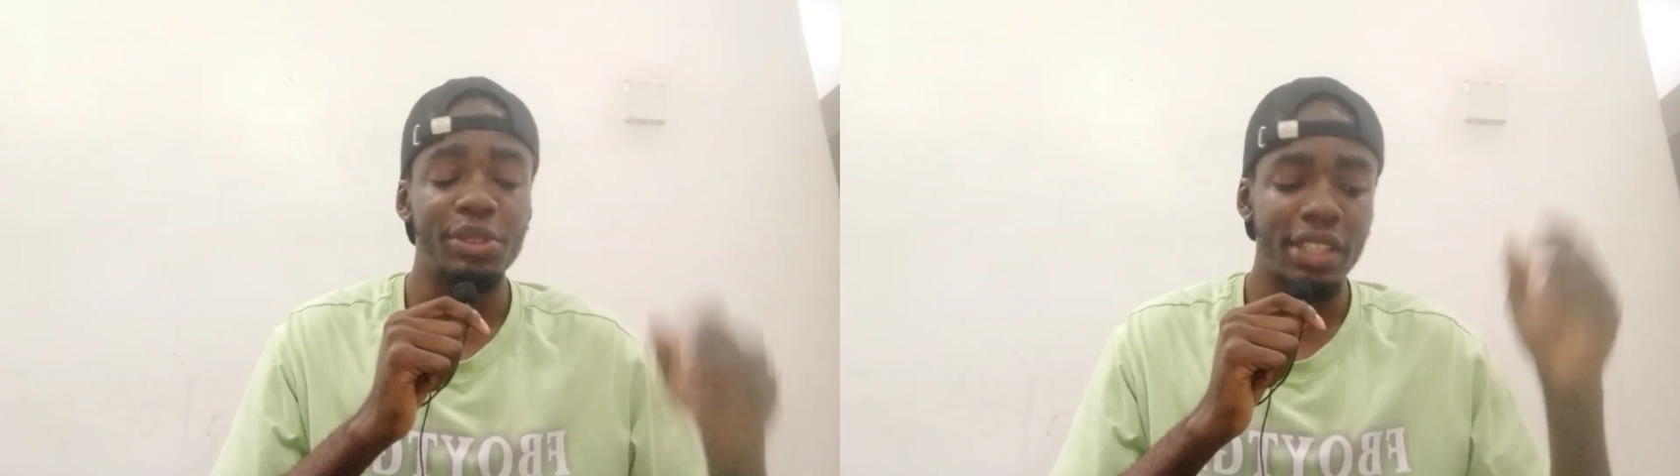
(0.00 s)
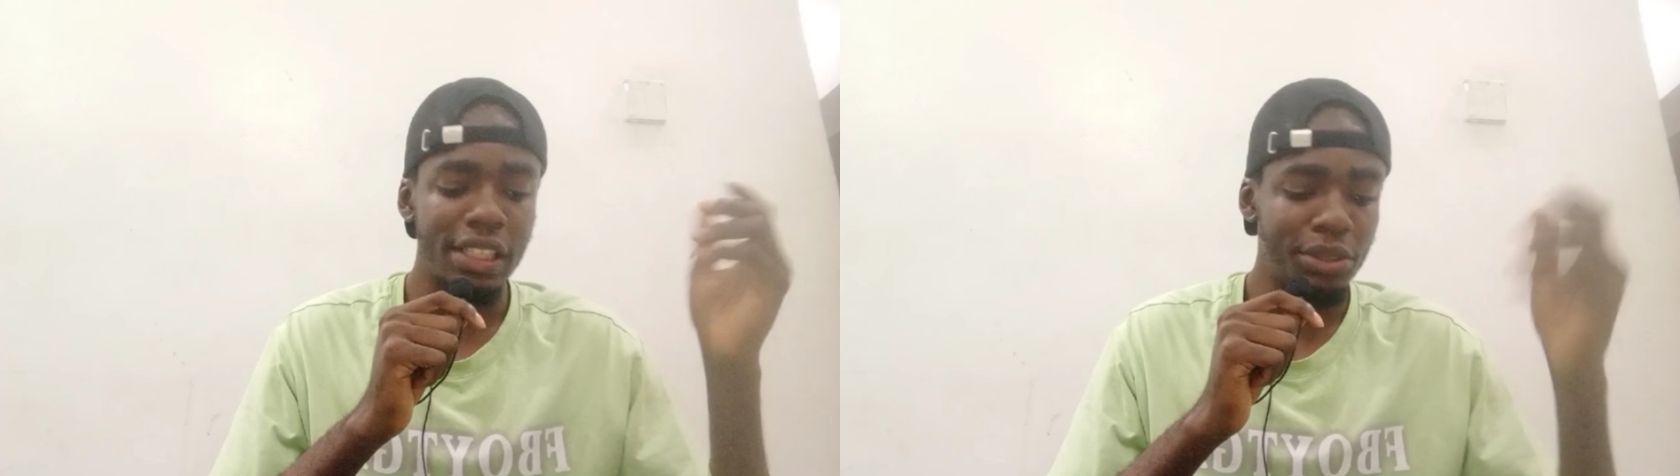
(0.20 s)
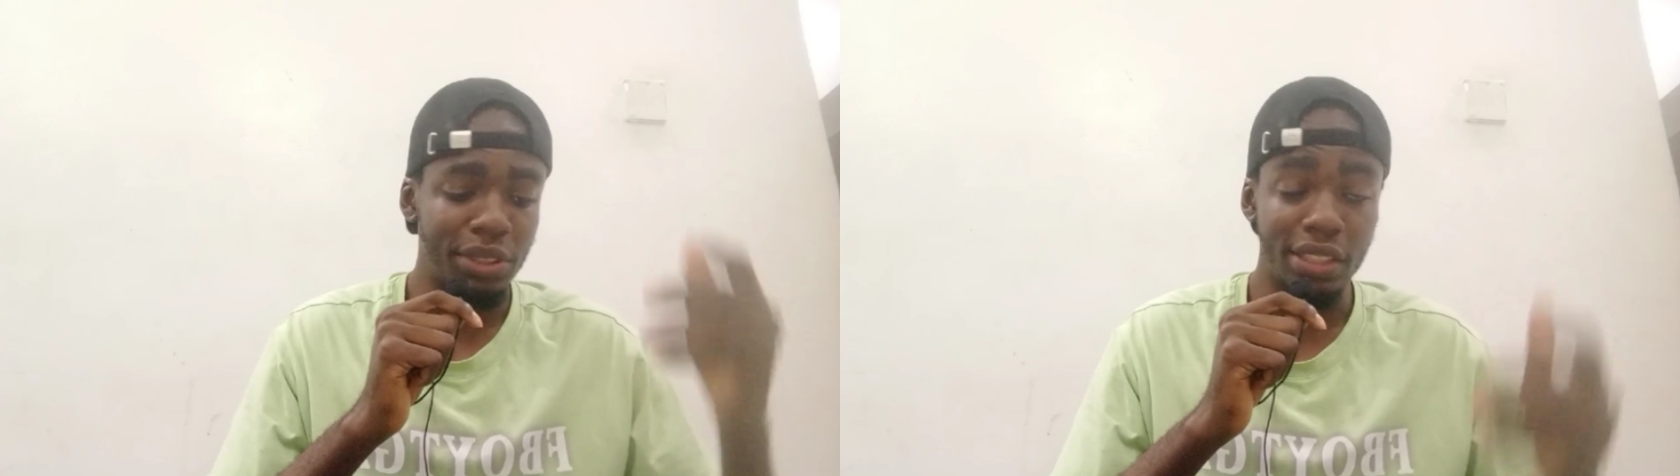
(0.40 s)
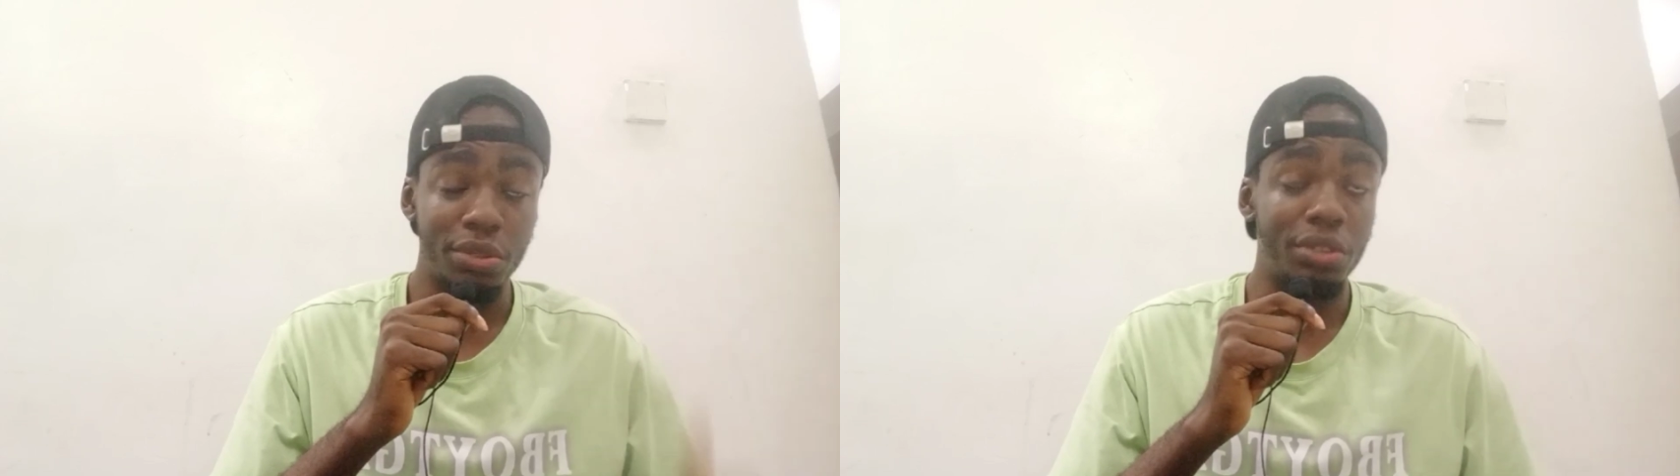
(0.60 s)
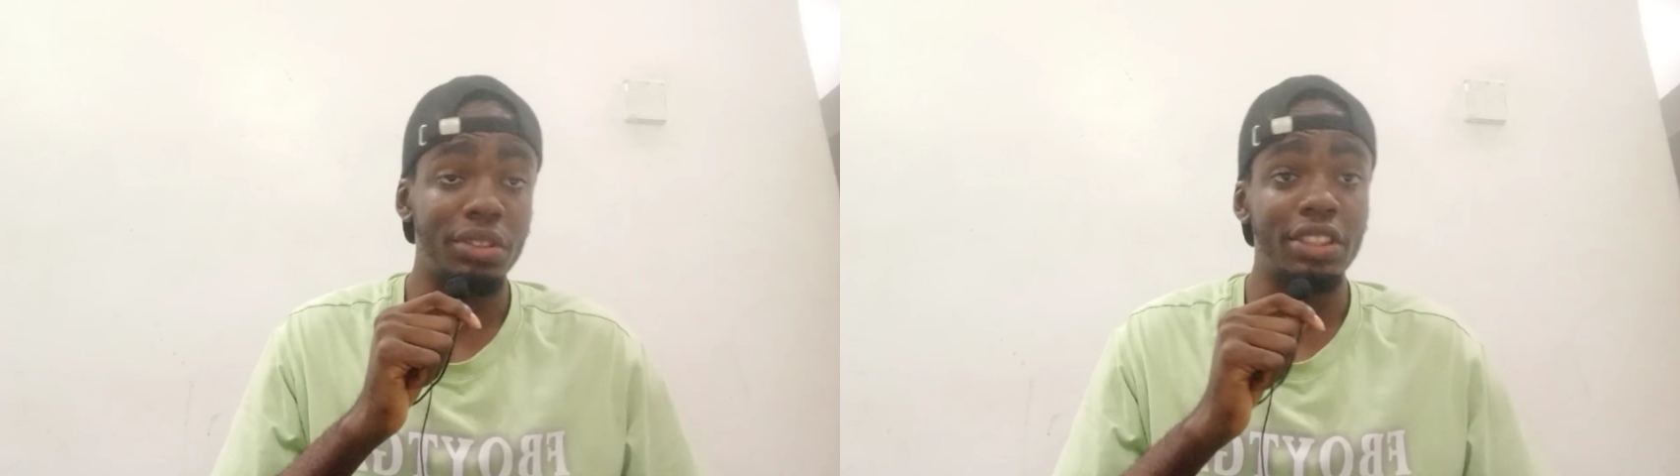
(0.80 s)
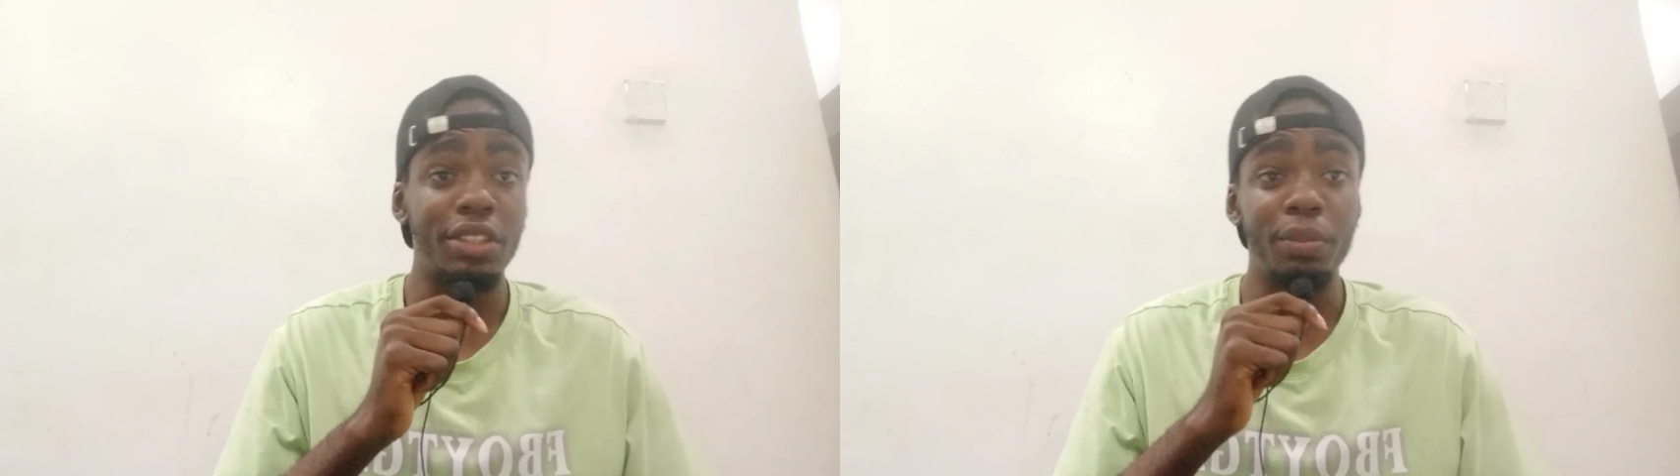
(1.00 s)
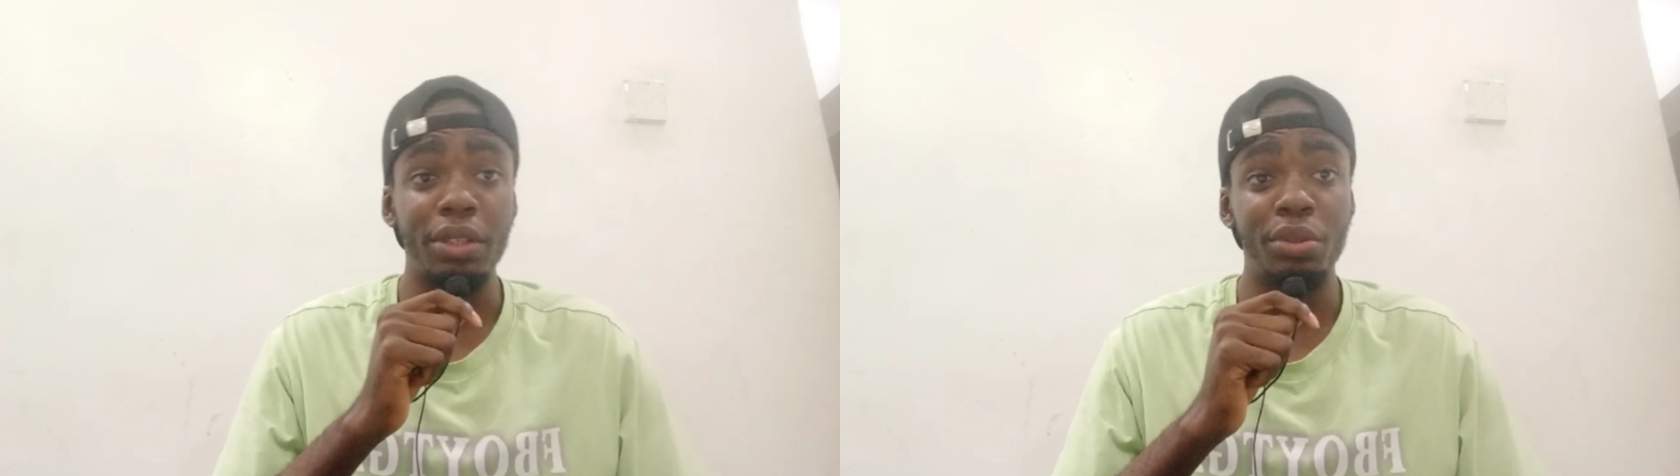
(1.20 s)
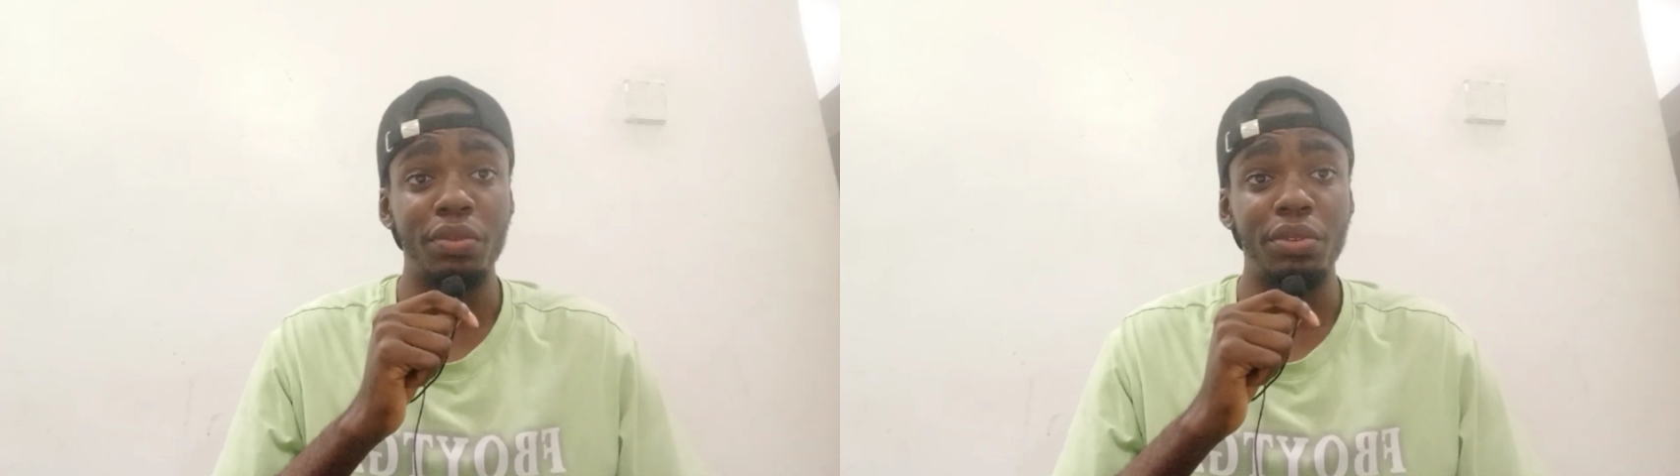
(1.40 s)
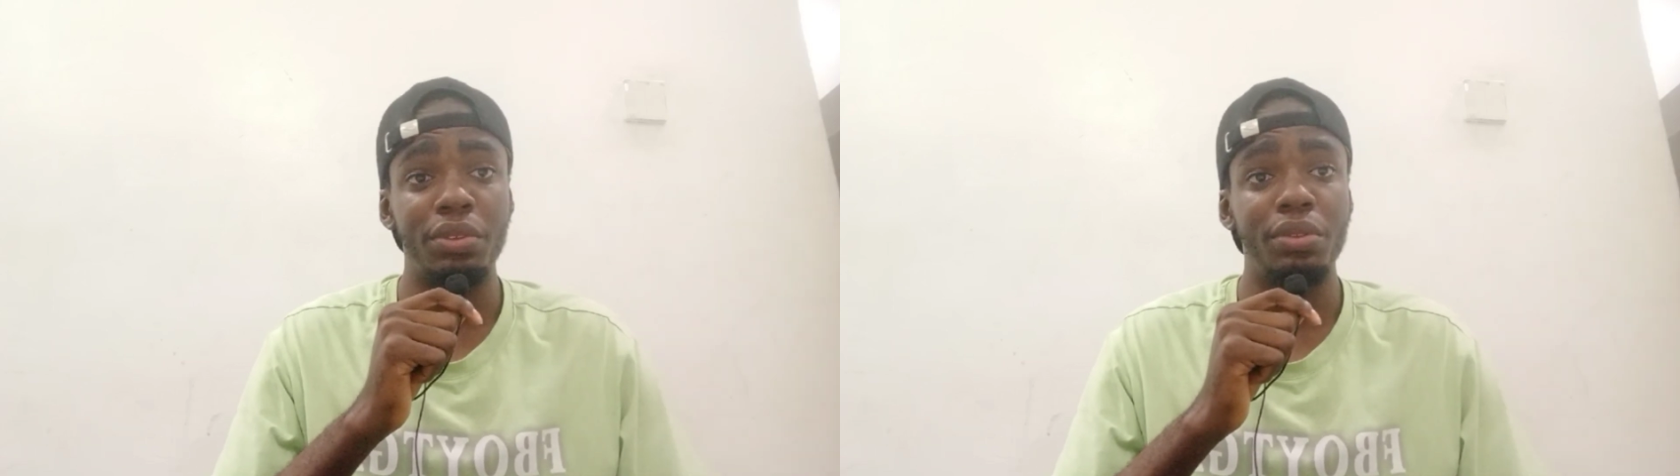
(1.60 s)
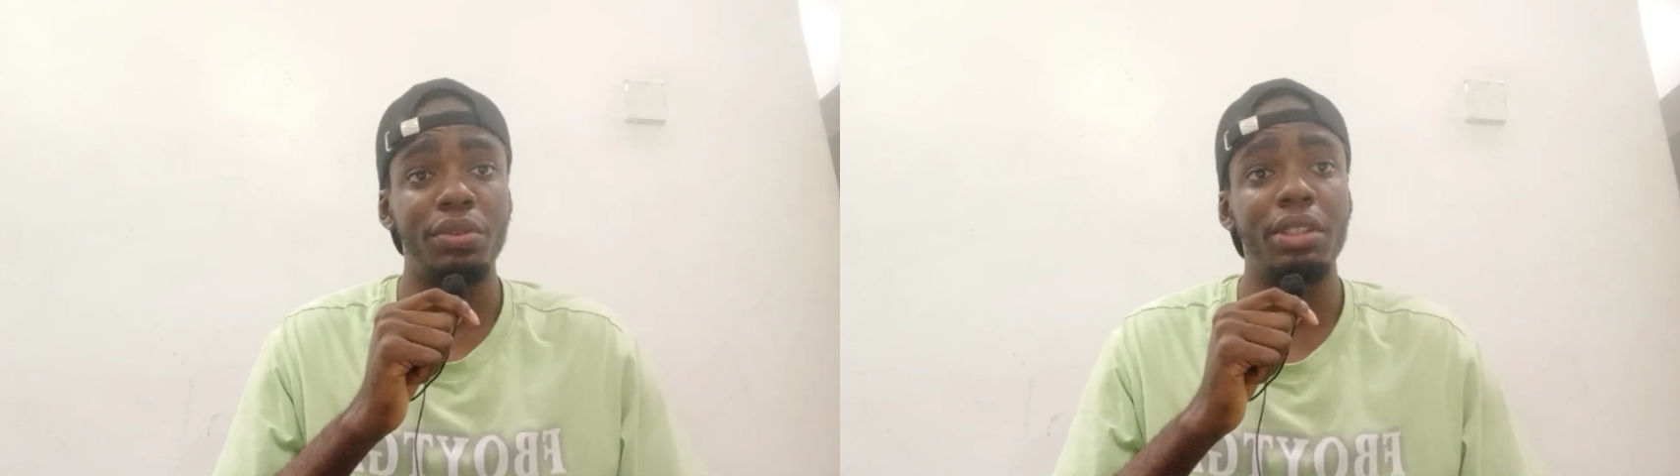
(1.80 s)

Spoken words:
Okay, let's just get straight to the second part of the video